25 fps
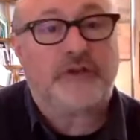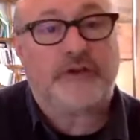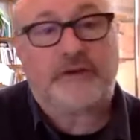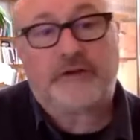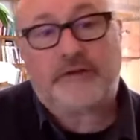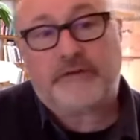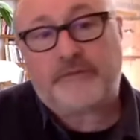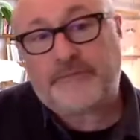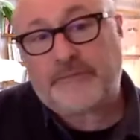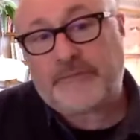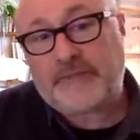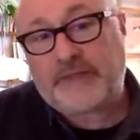
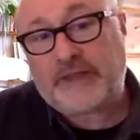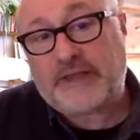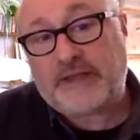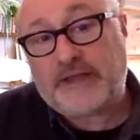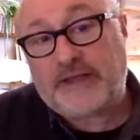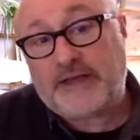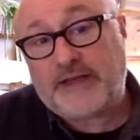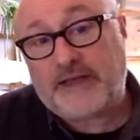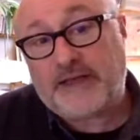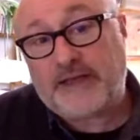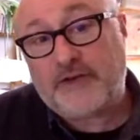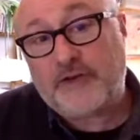
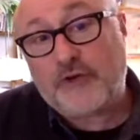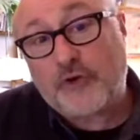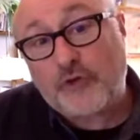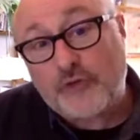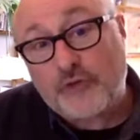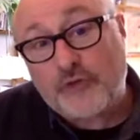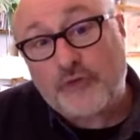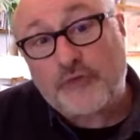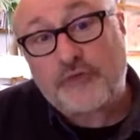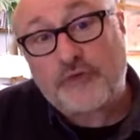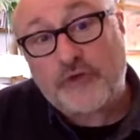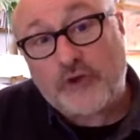in
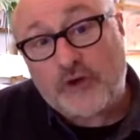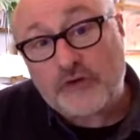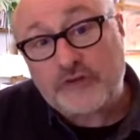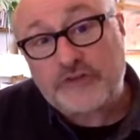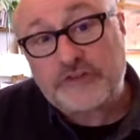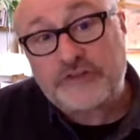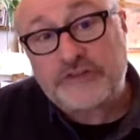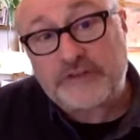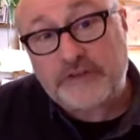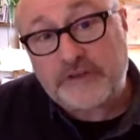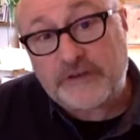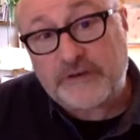north of
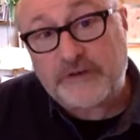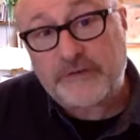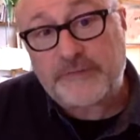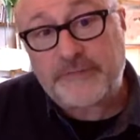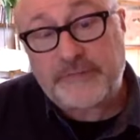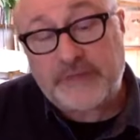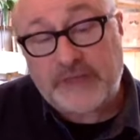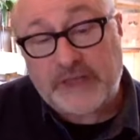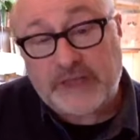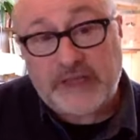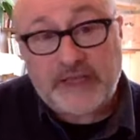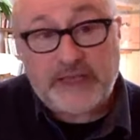France,
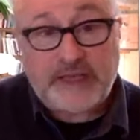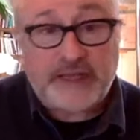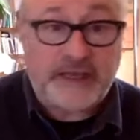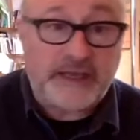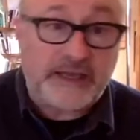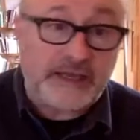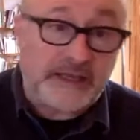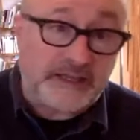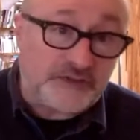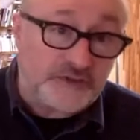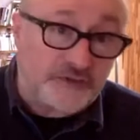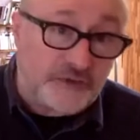
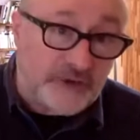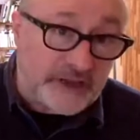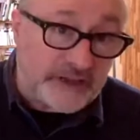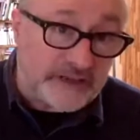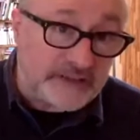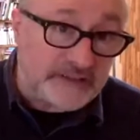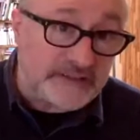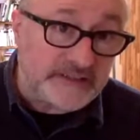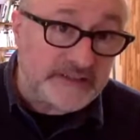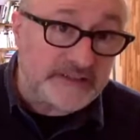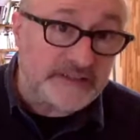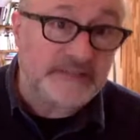it
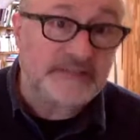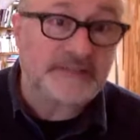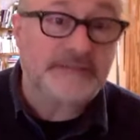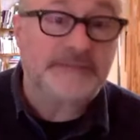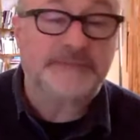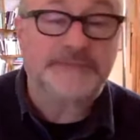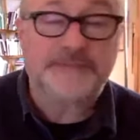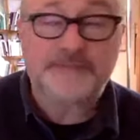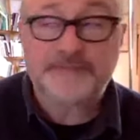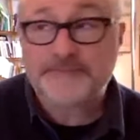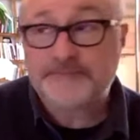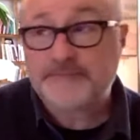
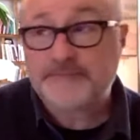rains.